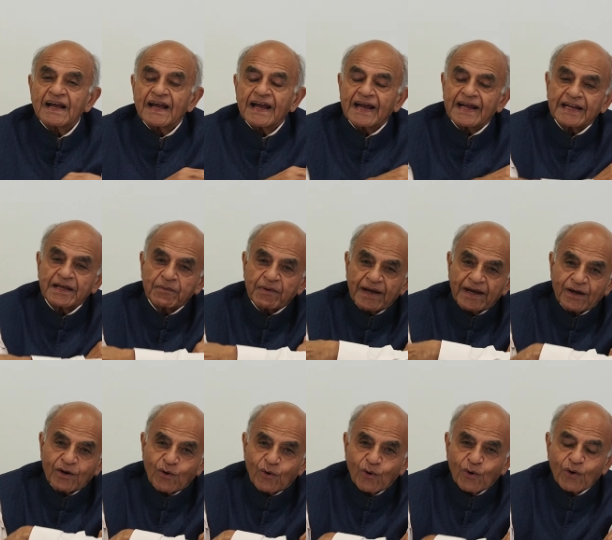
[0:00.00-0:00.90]
Anyway,
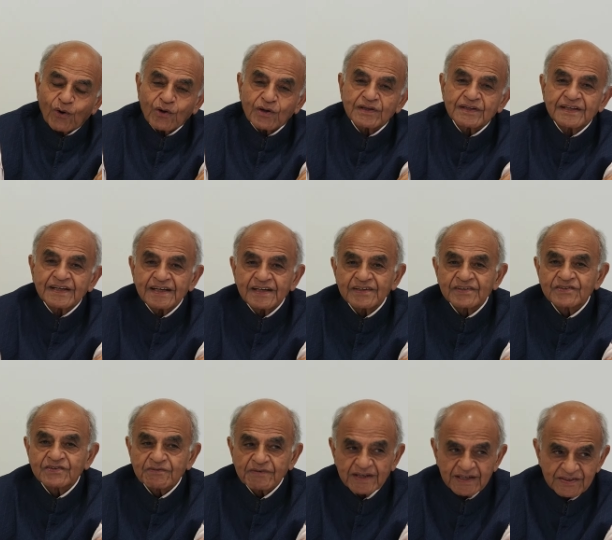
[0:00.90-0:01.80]
all
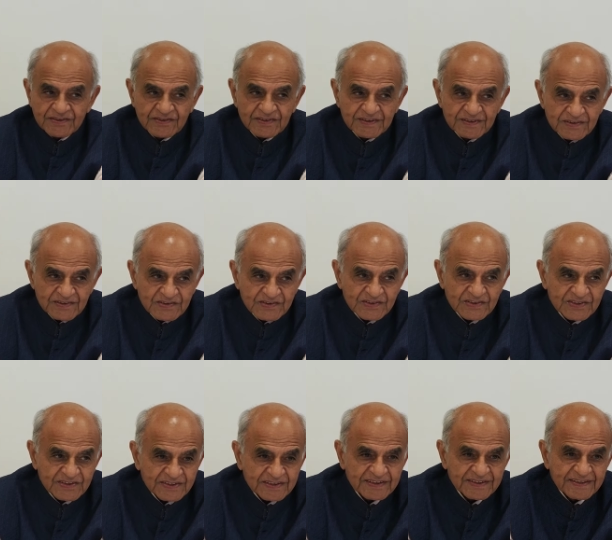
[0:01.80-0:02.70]
these
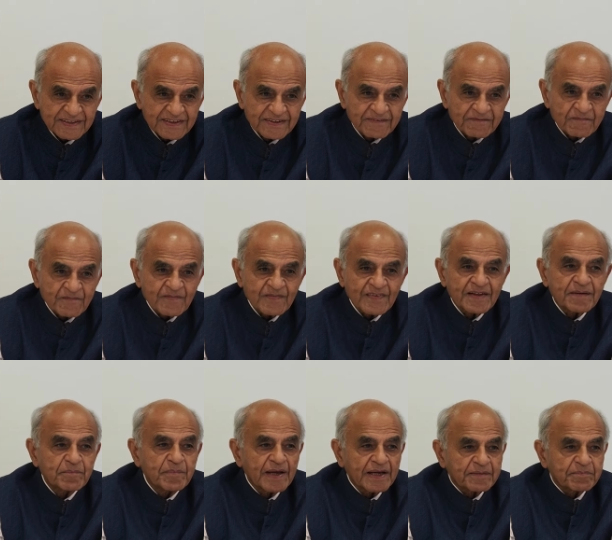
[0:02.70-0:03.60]
reasons
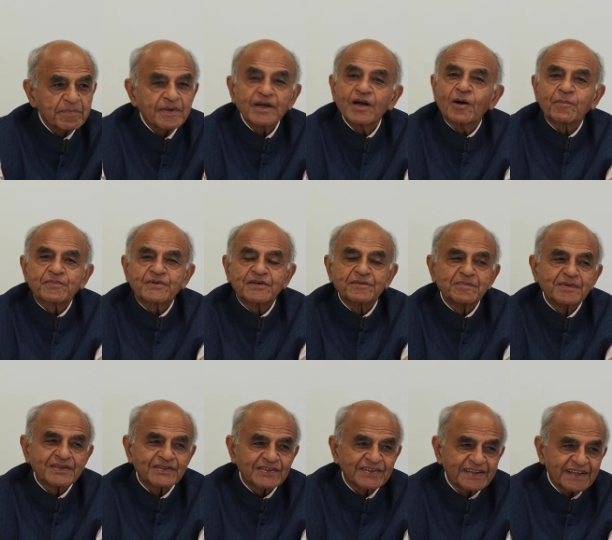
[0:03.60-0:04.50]
make me
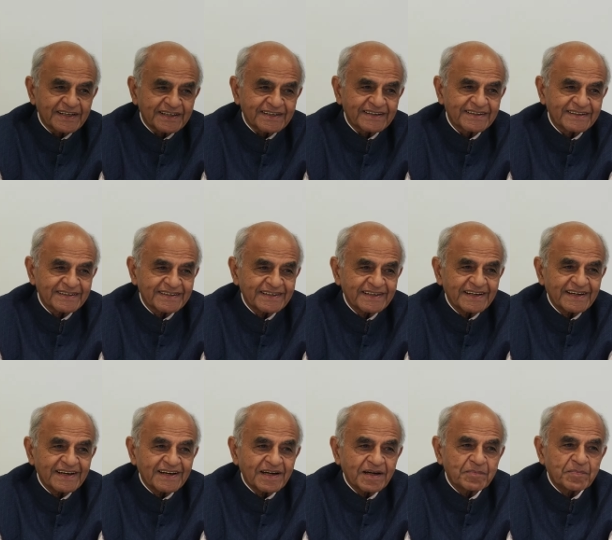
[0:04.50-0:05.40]
optimistic
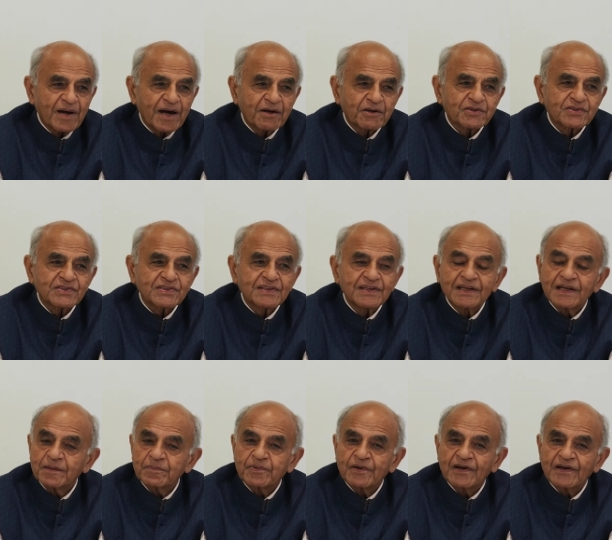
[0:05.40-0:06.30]
about
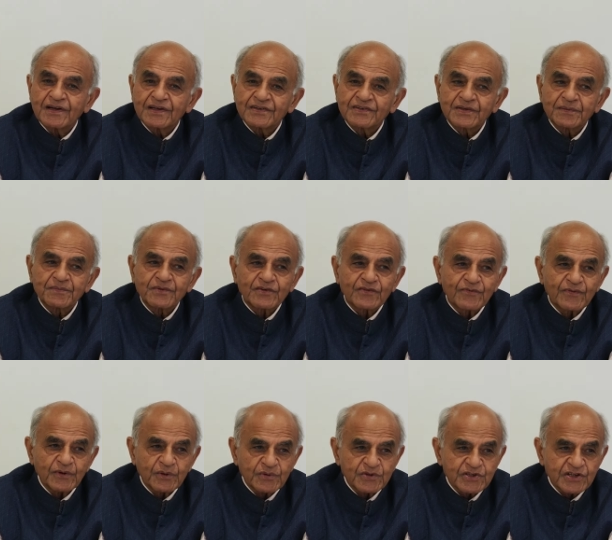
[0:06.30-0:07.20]
liberalism's
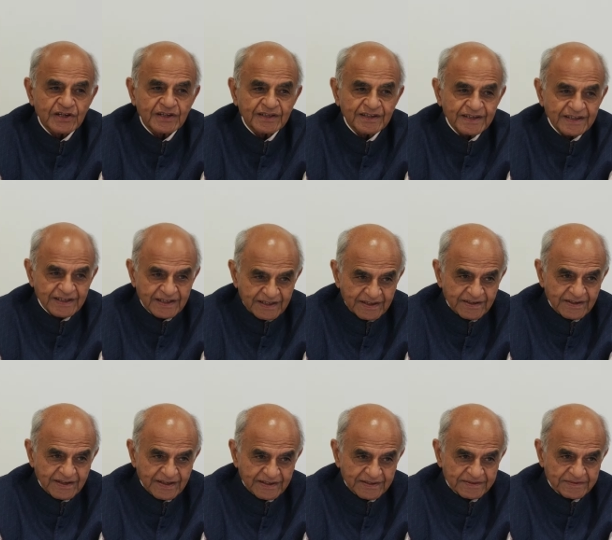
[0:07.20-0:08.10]
future in
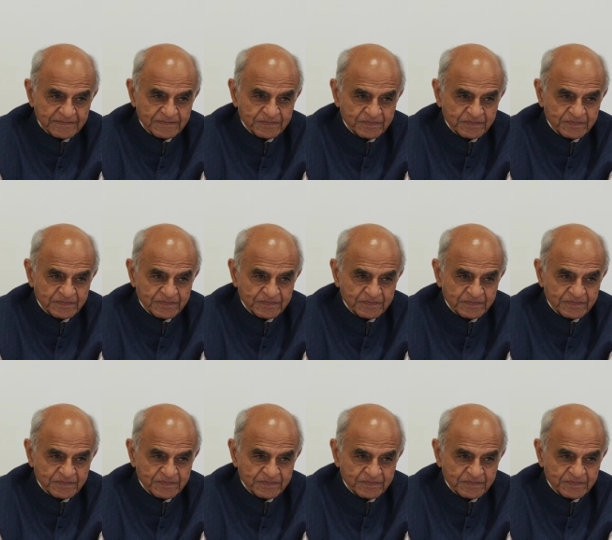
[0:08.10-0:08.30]
India.